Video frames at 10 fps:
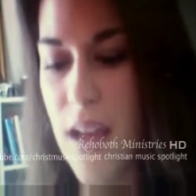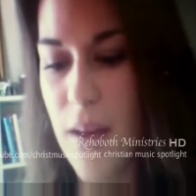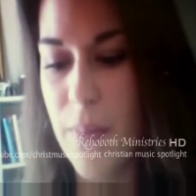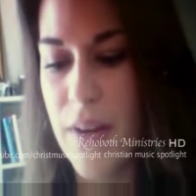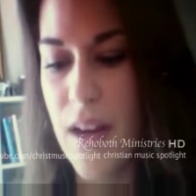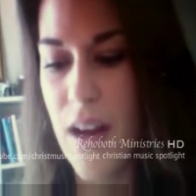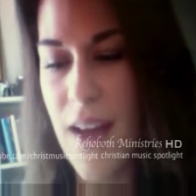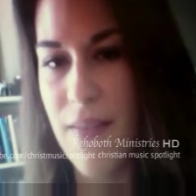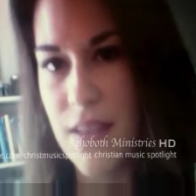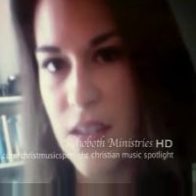but not
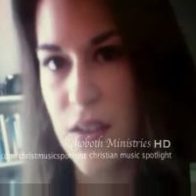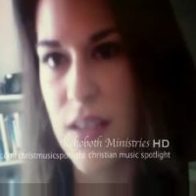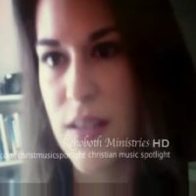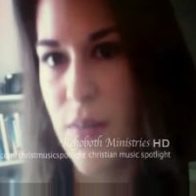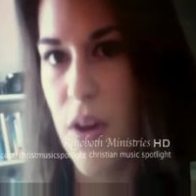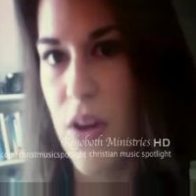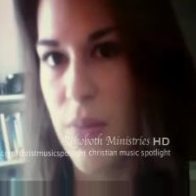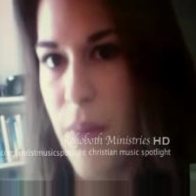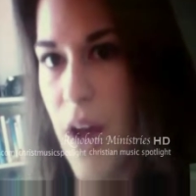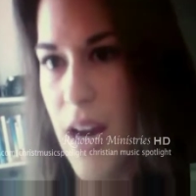have this little
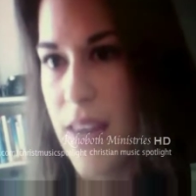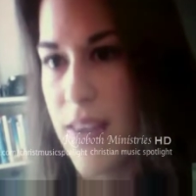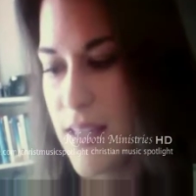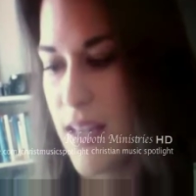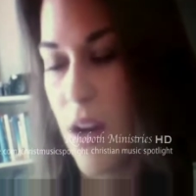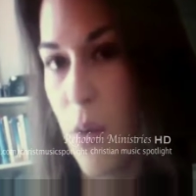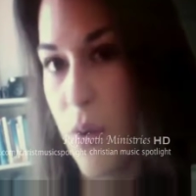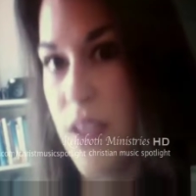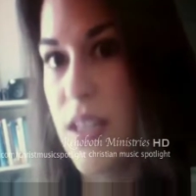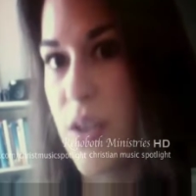small pocket that's like, oh
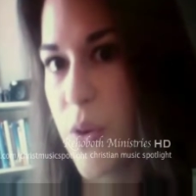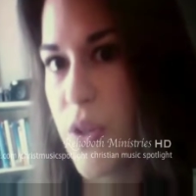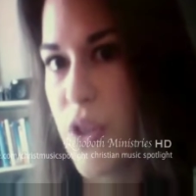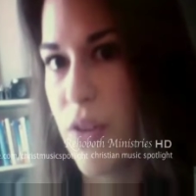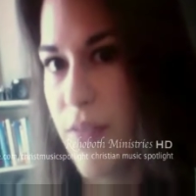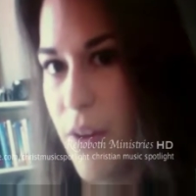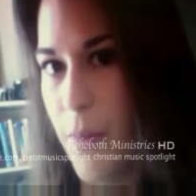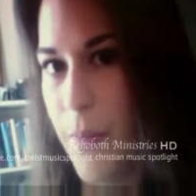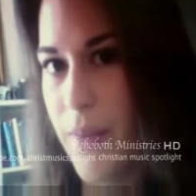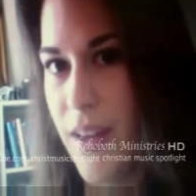well, this is Christian
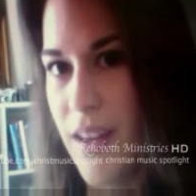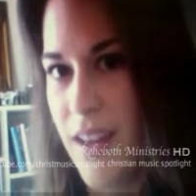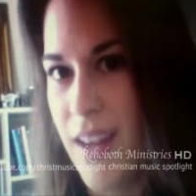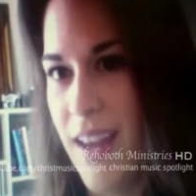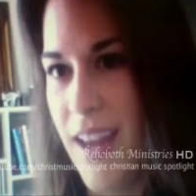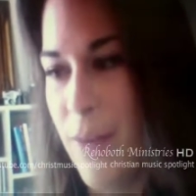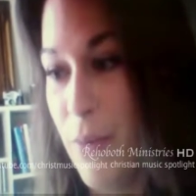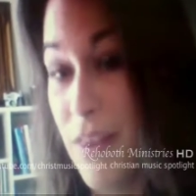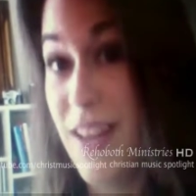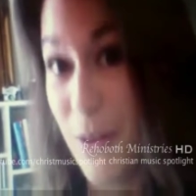film. And
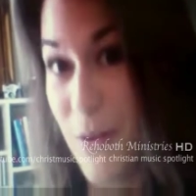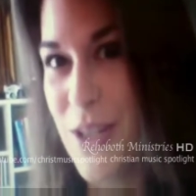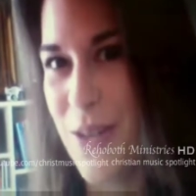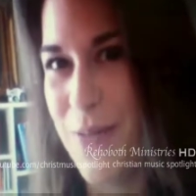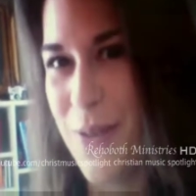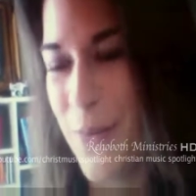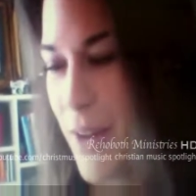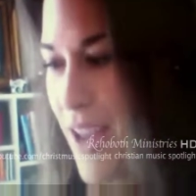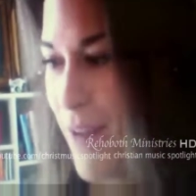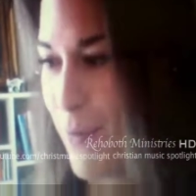within the Christian film,
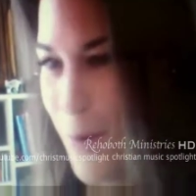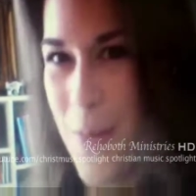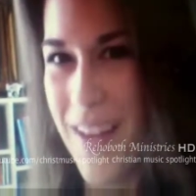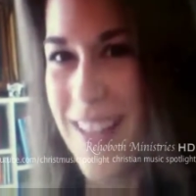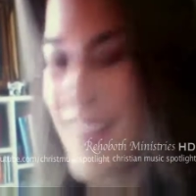we have romance